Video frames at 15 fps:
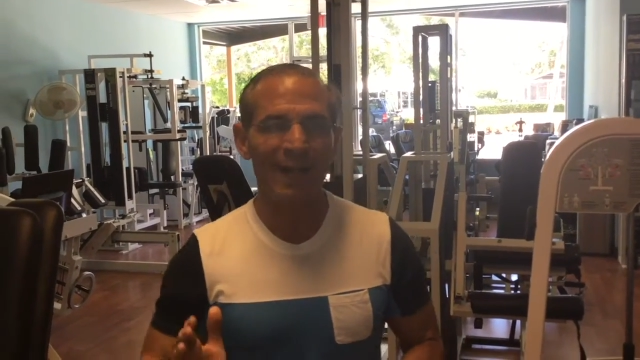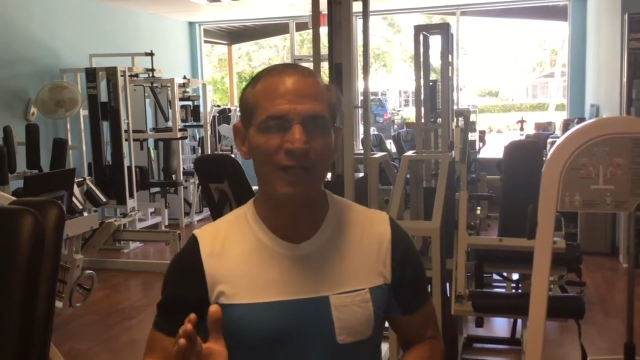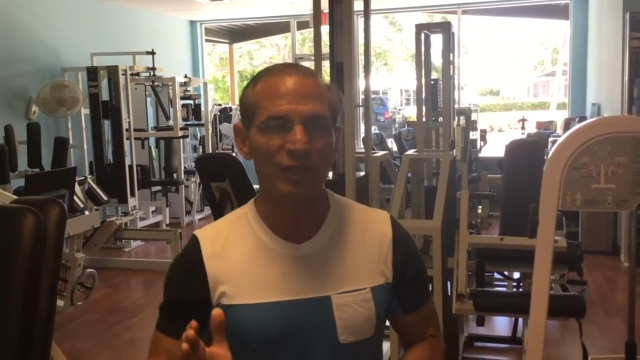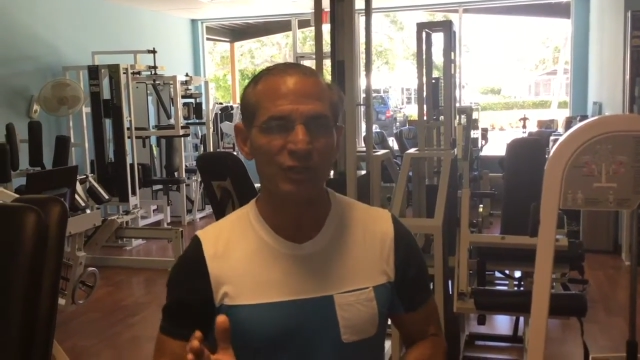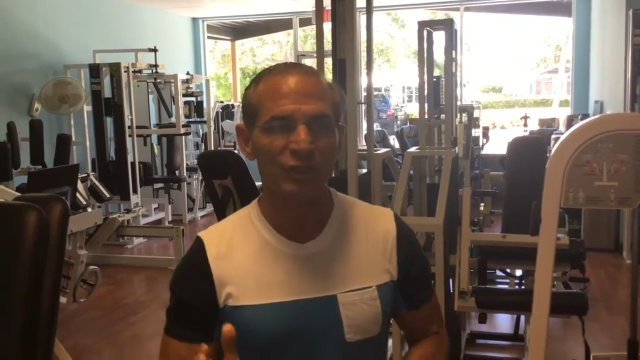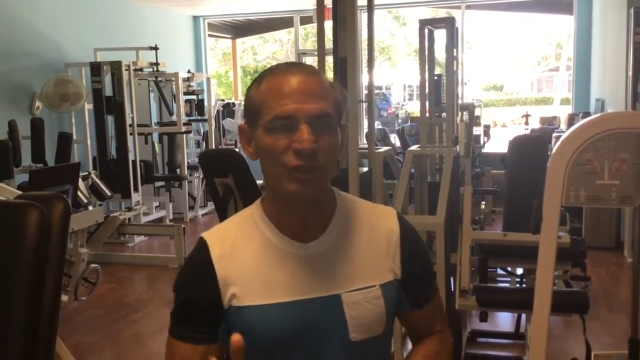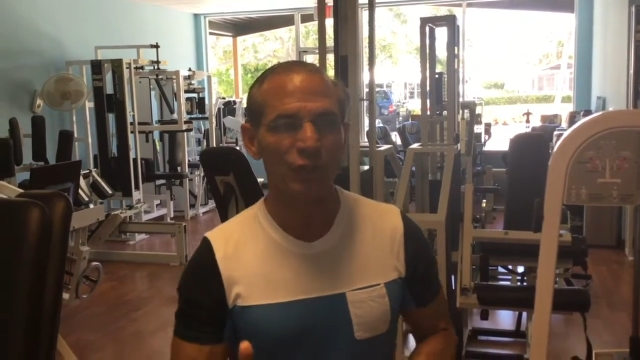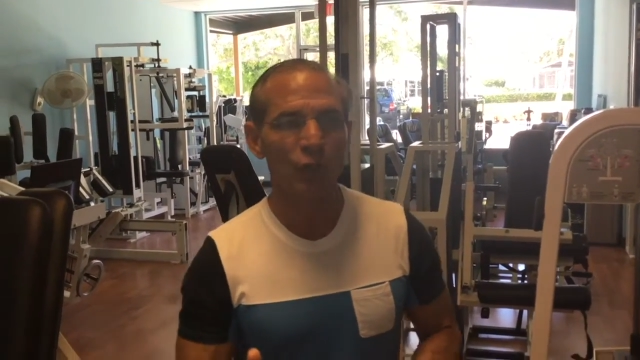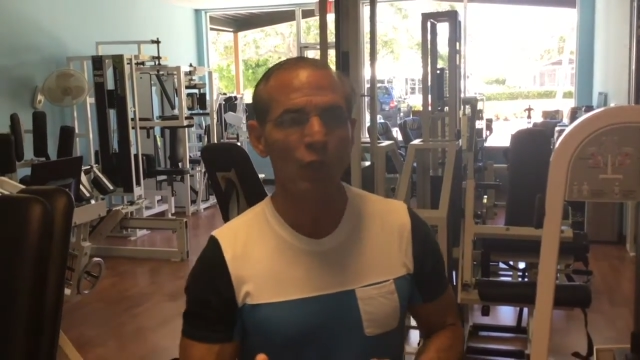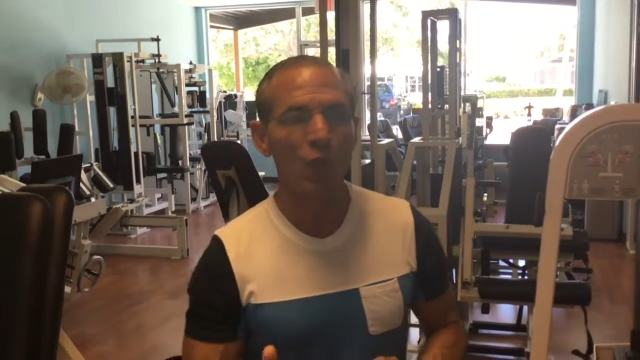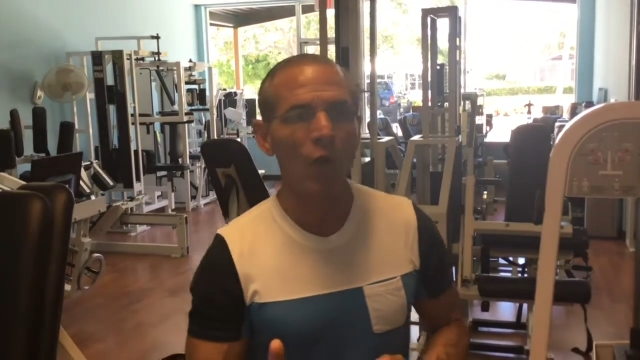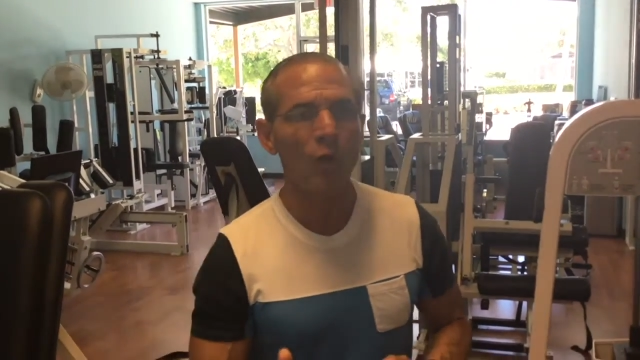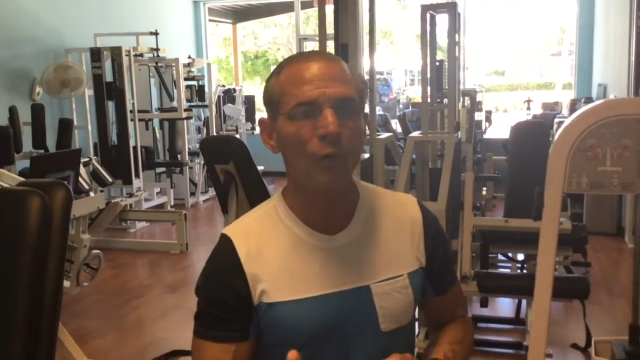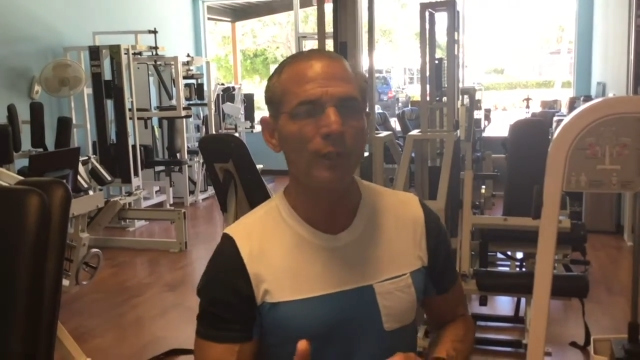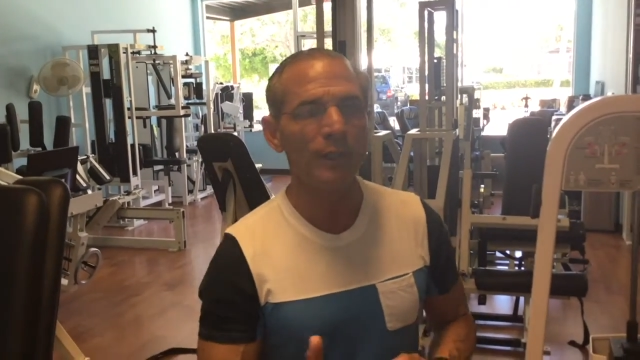as
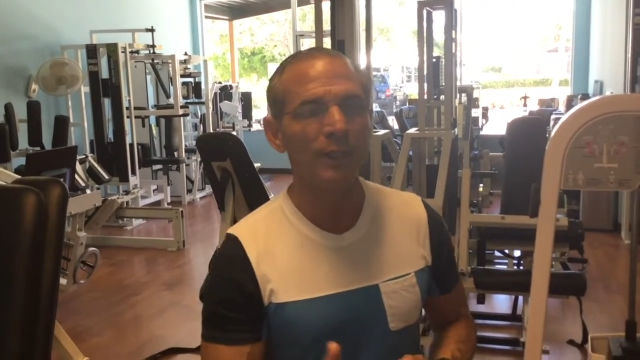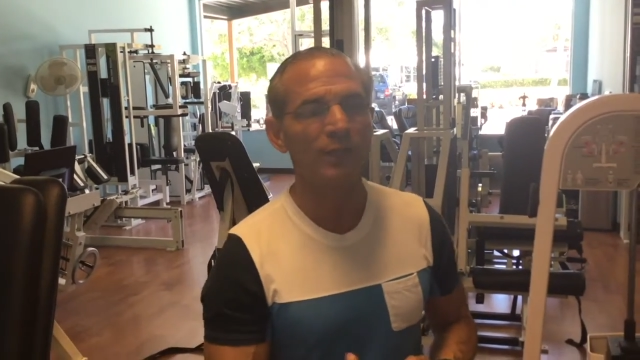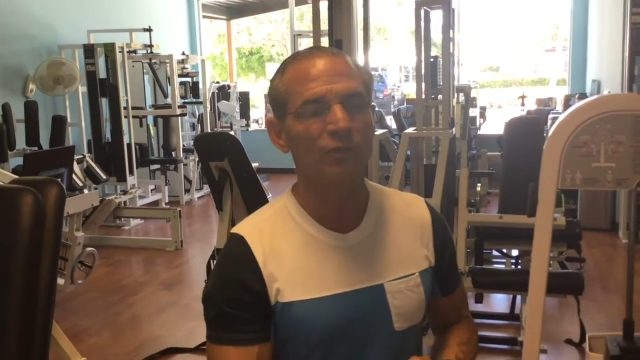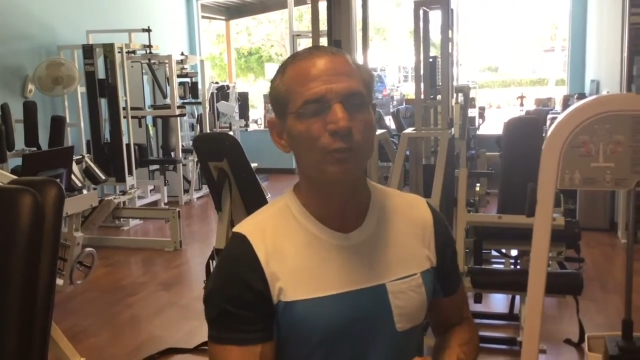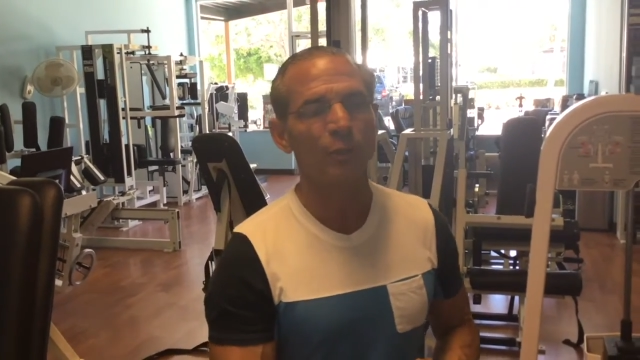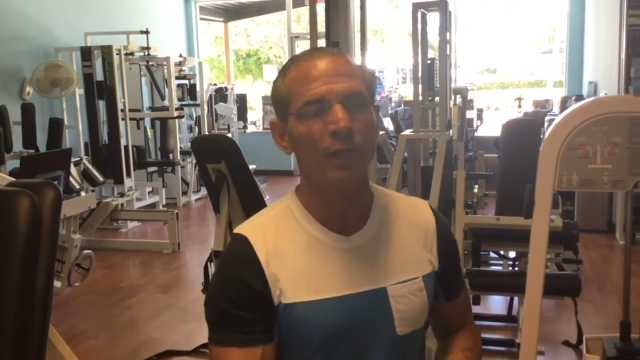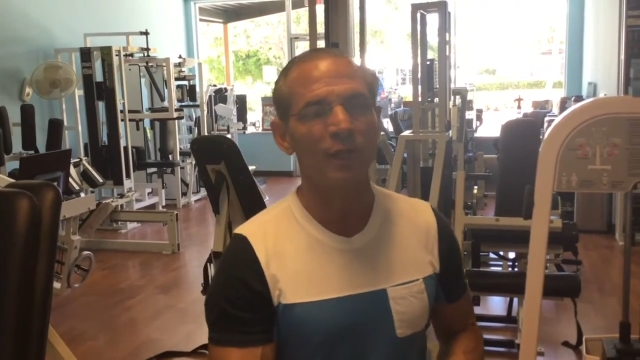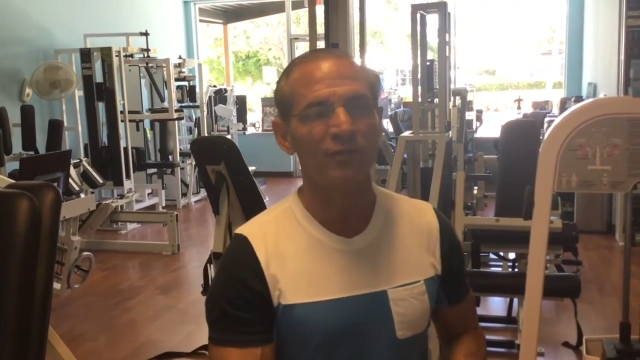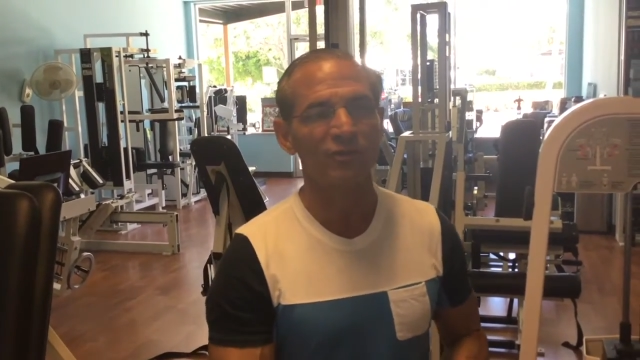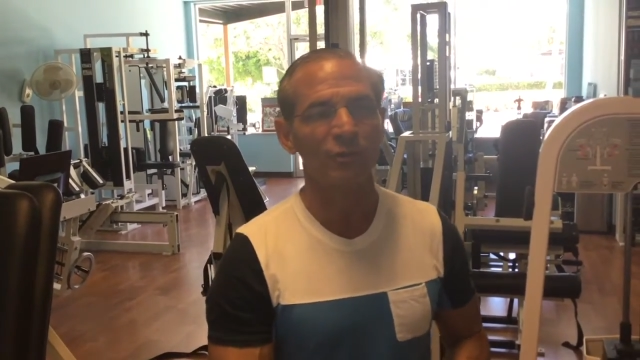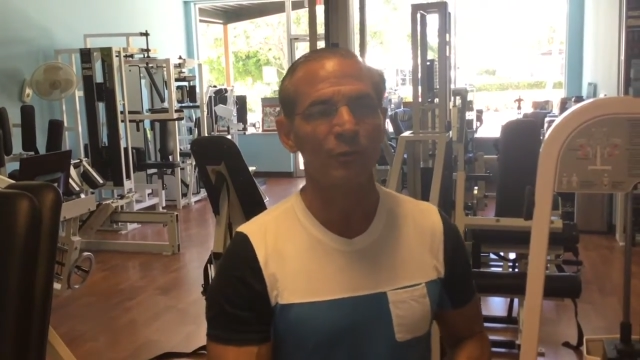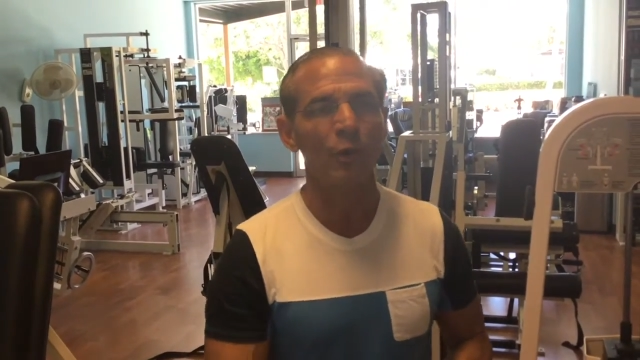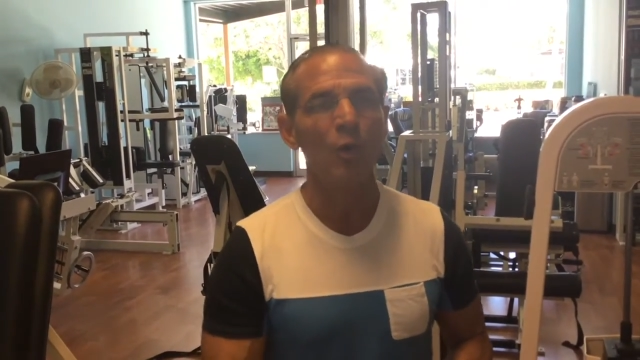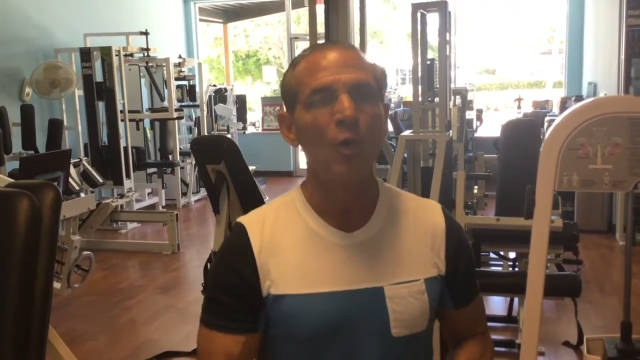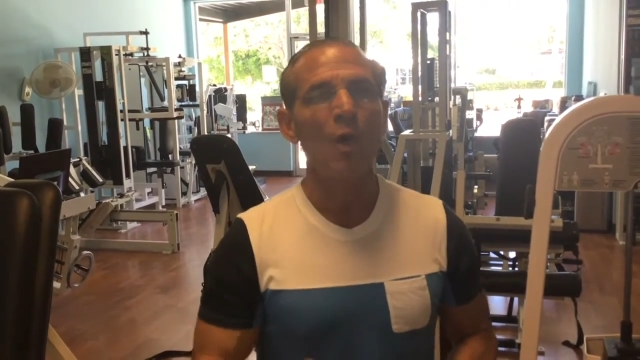slowly as
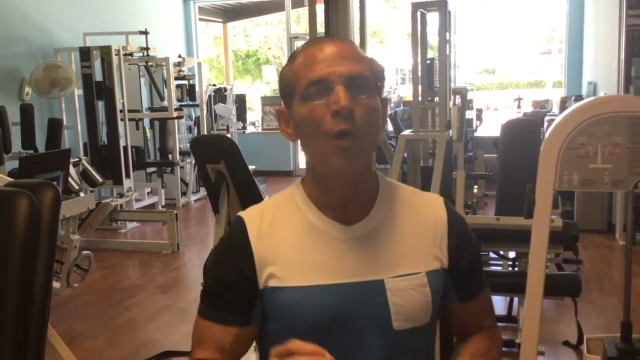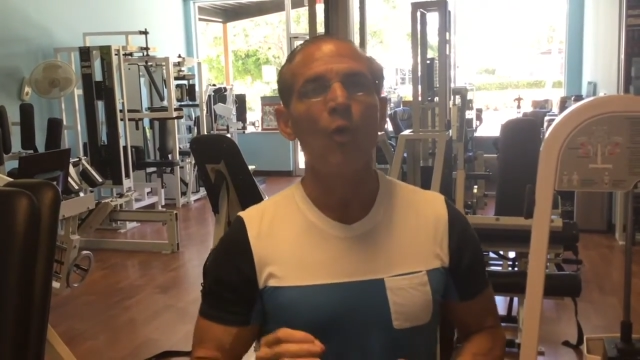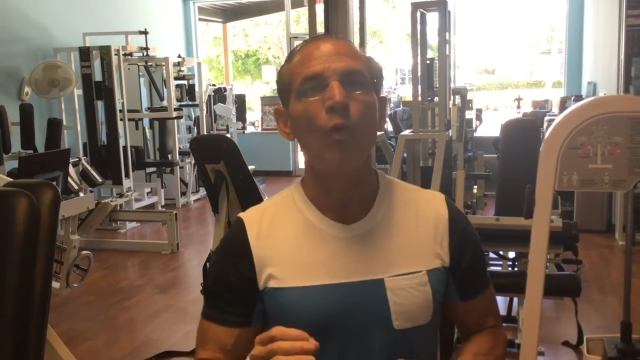possible